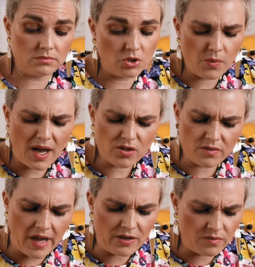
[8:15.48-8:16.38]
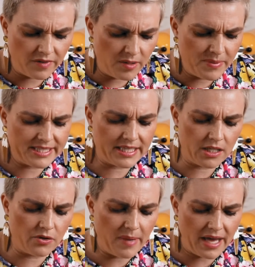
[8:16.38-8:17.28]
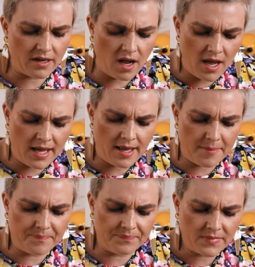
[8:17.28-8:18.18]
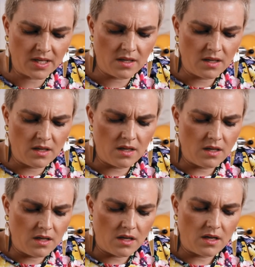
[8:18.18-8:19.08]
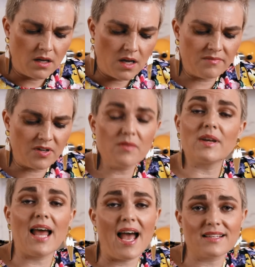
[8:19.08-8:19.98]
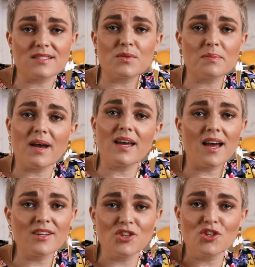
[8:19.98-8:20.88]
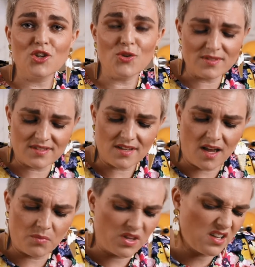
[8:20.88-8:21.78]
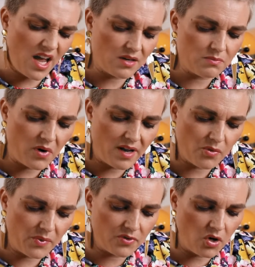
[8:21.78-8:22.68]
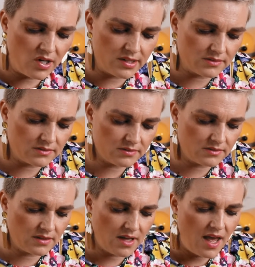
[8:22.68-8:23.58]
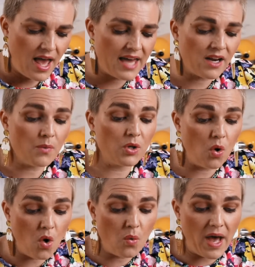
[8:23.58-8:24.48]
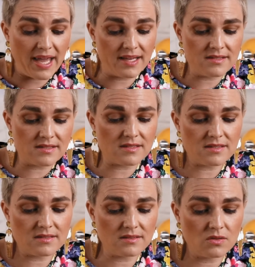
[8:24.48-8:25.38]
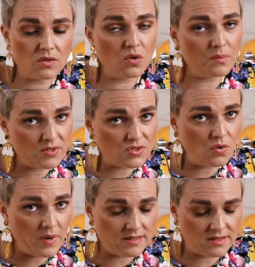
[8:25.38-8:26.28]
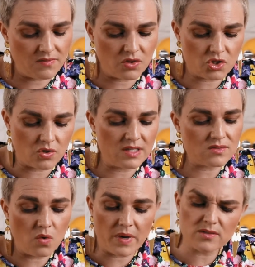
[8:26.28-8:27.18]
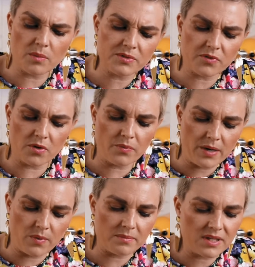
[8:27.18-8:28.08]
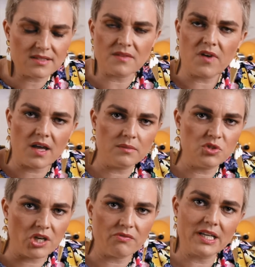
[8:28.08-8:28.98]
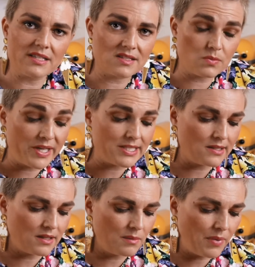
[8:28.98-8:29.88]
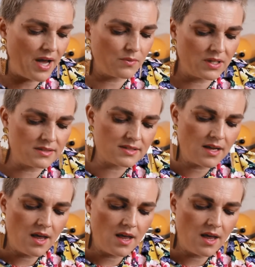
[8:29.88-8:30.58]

You are, and you're very particular about it. I'm very relaxed with my onion use. I'm with like whatever we've got. And I will almost always, given the choice, always opt for a red one because I find them generally sweeter than the brown ones.